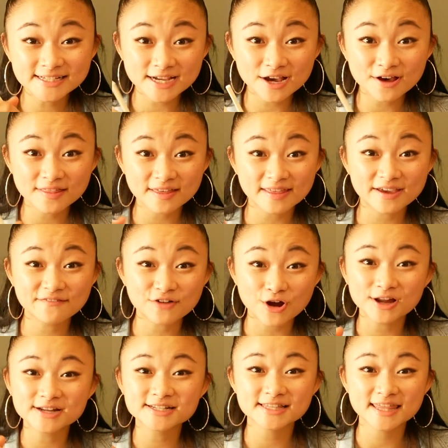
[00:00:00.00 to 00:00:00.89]
tell that they've
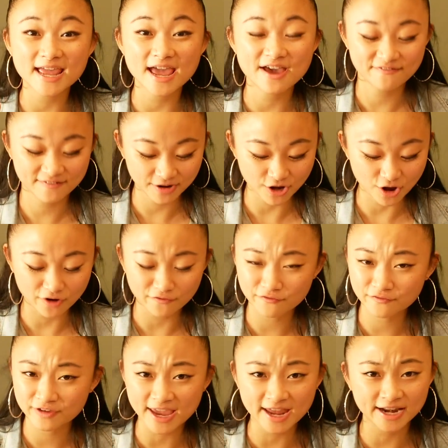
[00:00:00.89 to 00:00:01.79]
gone to the effort of
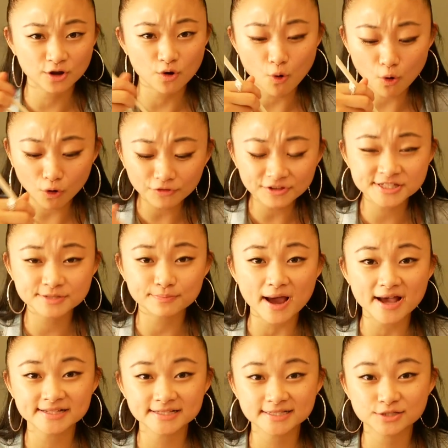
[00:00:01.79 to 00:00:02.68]
getting all the
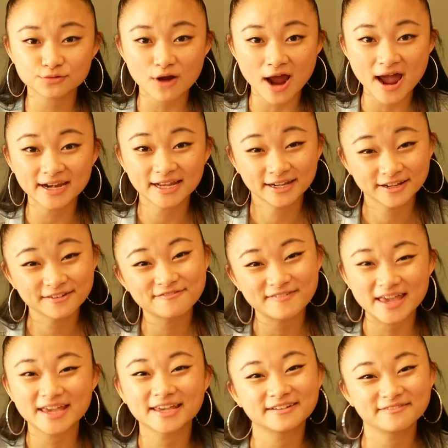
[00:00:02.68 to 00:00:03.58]
spices right in a
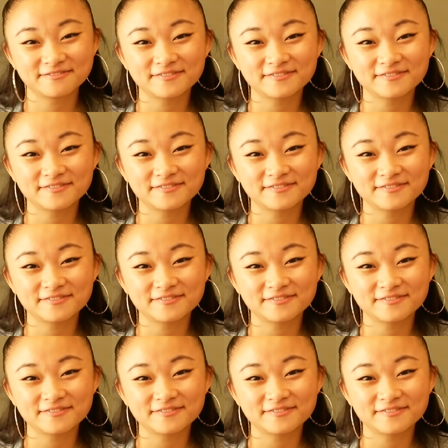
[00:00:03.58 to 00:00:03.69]
vegan